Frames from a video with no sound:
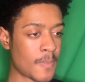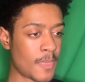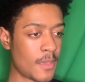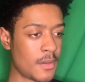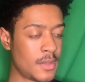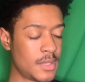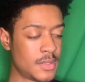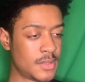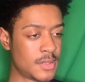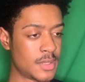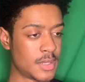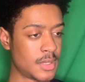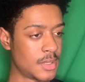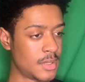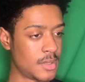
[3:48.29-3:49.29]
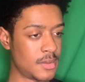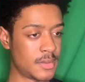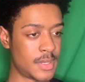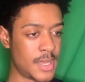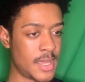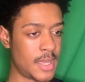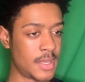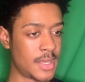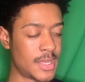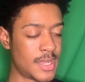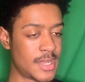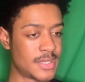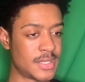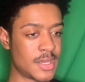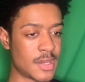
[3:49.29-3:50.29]
Like, oh, dang,
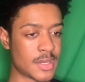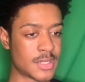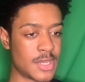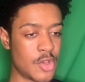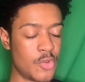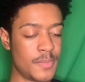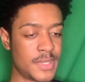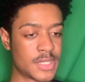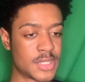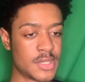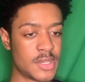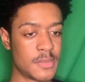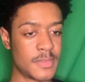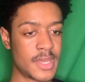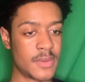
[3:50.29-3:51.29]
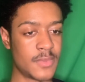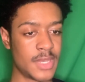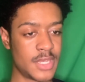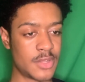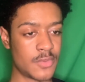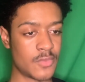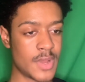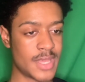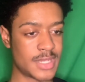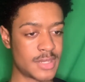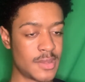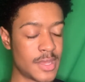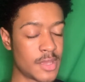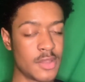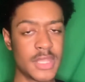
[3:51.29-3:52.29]
that sucks. I hope he's good, man. We need to rest.
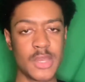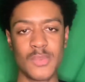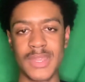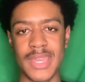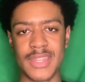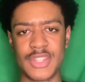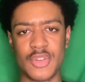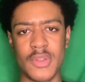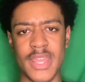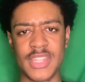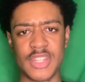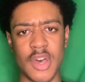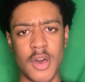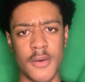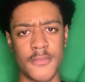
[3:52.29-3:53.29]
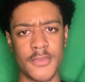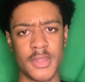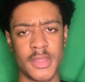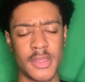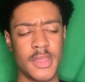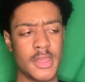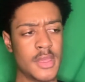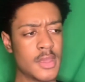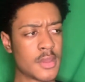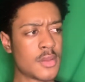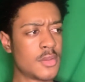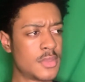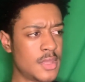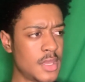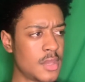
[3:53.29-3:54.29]
Like, good thing we get 2 days off.
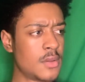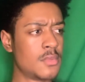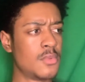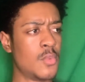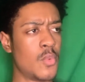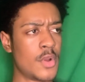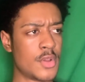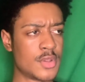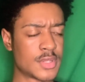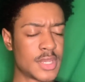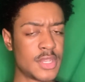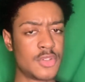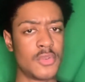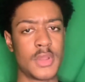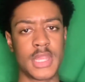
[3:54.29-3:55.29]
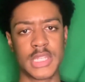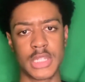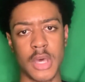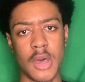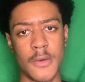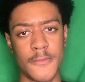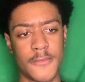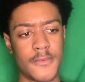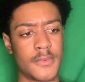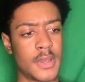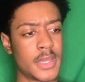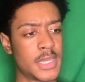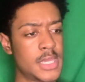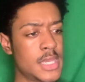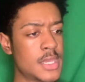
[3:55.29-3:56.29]
Good thing the Warriors get 2 days off
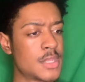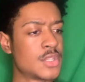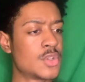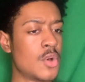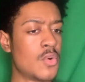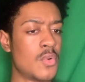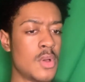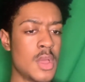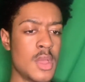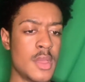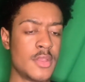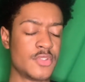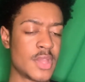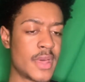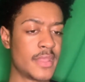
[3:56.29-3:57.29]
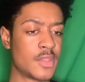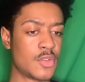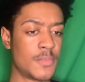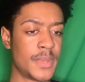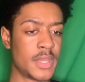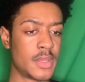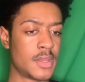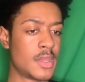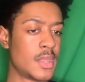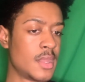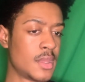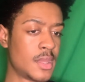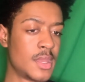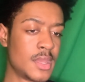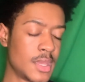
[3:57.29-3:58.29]
again, so John Lee can
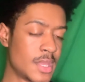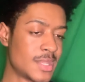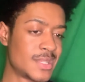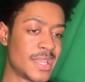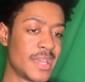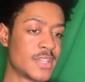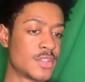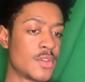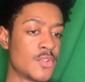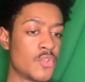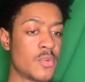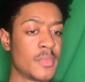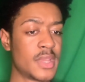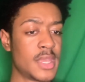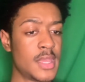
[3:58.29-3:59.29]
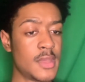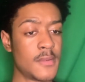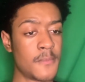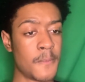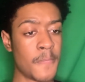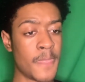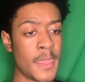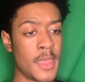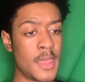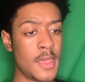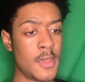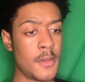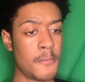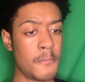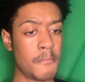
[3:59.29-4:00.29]
get his legs under him again.
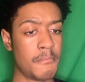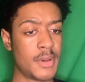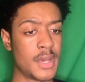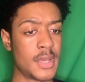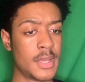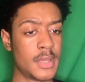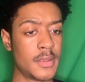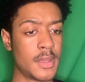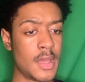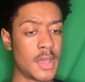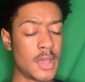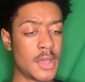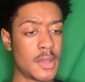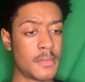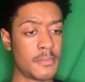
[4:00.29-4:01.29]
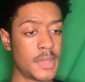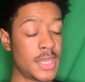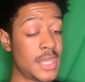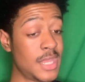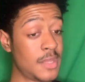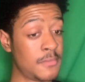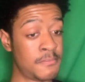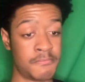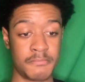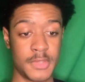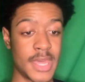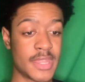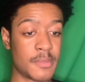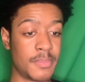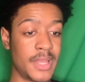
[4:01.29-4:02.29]
But, and then you
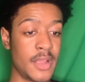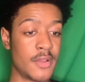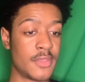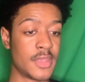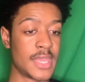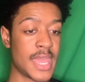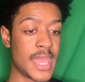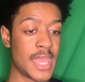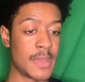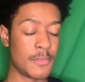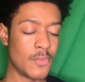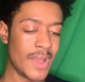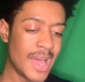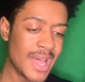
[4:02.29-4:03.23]
got the player of the game. Well,